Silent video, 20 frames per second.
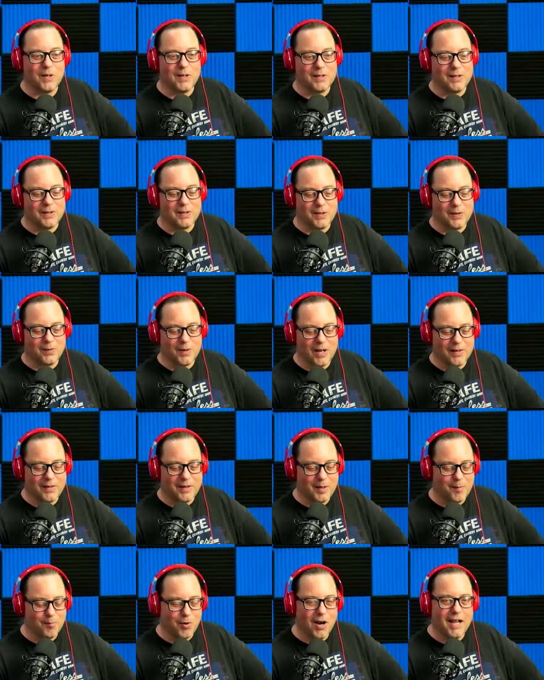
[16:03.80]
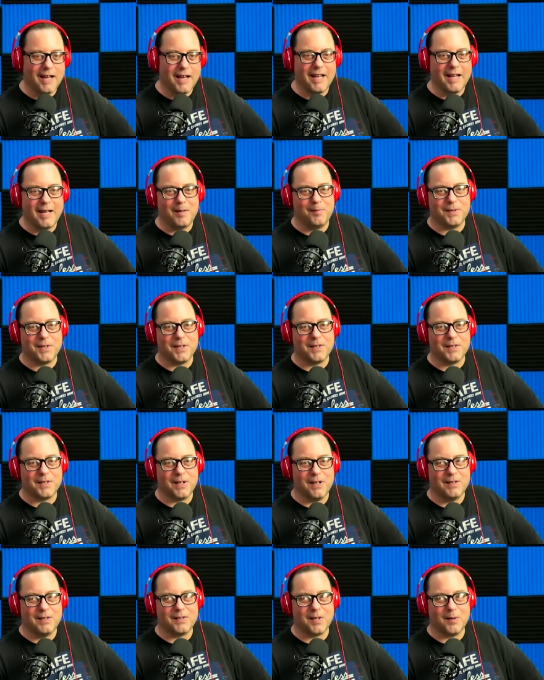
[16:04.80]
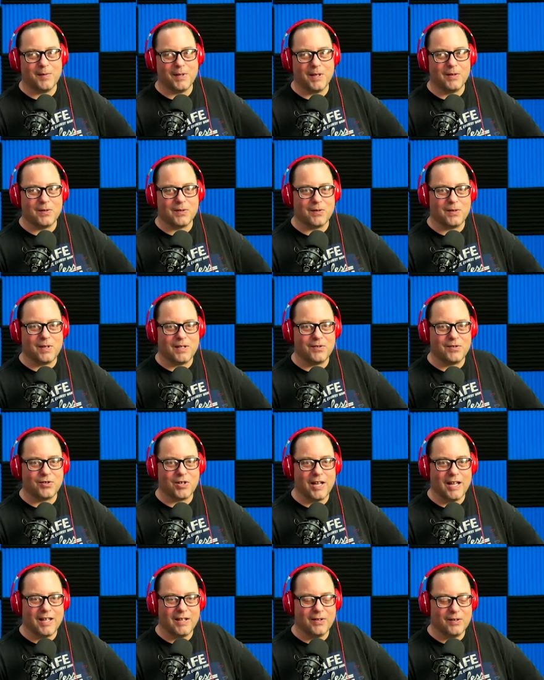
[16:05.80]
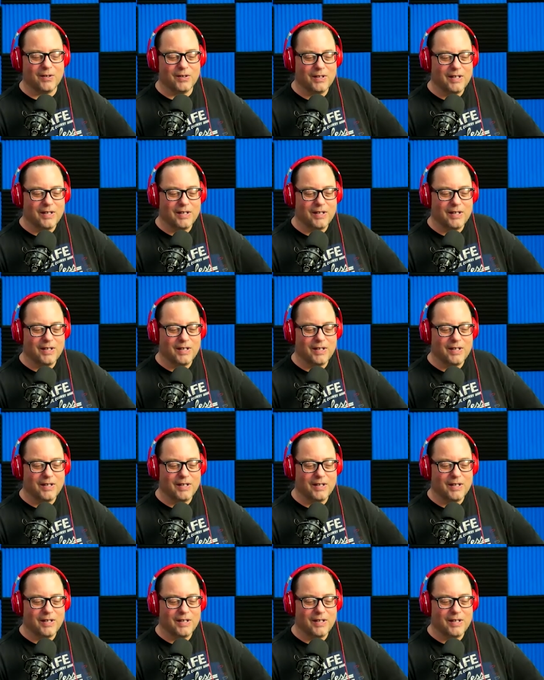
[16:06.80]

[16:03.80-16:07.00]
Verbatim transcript: to do one. I think Brian Ames has done some of those on his channel,